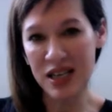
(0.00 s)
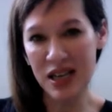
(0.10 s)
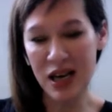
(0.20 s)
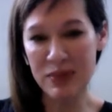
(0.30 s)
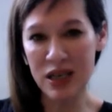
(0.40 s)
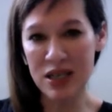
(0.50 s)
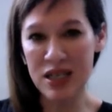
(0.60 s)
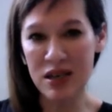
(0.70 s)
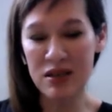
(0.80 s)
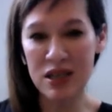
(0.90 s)
and I'm a
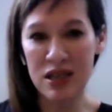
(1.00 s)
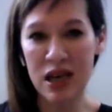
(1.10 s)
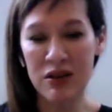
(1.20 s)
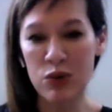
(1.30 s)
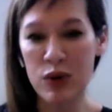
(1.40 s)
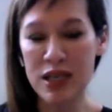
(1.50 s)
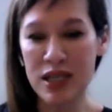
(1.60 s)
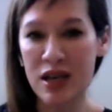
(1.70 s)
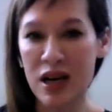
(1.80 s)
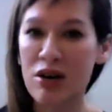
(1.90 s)
consultant at the
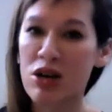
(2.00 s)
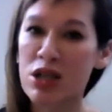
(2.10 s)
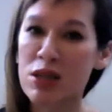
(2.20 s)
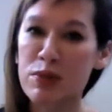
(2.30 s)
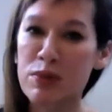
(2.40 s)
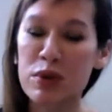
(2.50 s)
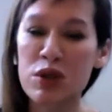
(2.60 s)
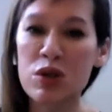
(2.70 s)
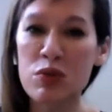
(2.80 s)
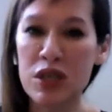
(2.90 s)
Western Eye Hospital,
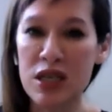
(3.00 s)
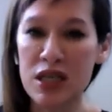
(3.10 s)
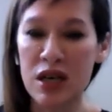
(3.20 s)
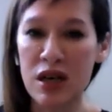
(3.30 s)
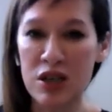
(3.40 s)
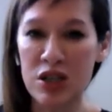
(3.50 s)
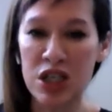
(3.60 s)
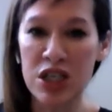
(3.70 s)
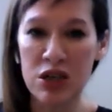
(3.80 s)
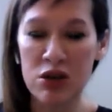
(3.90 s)
which is a large
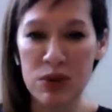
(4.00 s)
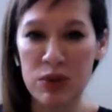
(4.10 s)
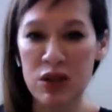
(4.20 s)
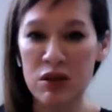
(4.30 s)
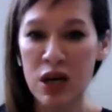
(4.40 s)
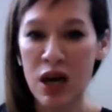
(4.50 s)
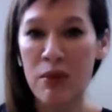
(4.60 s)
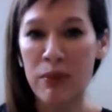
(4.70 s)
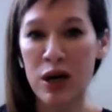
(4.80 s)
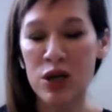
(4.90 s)
teaching hospital,
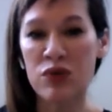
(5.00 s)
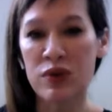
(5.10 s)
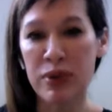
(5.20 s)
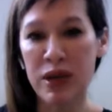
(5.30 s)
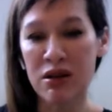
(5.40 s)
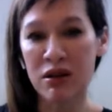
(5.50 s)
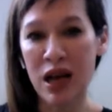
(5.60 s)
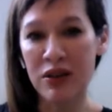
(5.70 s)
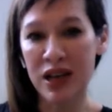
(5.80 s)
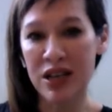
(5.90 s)
part of Imperial
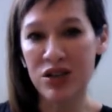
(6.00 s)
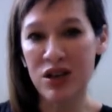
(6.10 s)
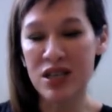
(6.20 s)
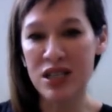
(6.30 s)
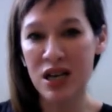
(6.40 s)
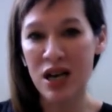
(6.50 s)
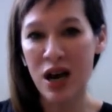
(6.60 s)
Healthcare Trust.